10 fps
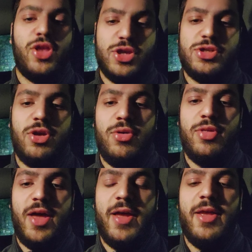Just know
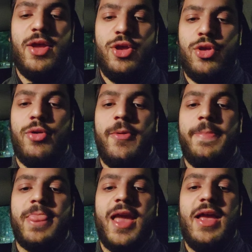that,
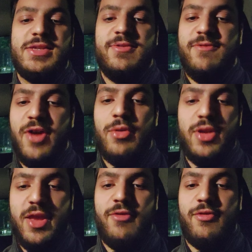it's very
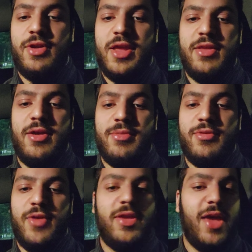different in terms of,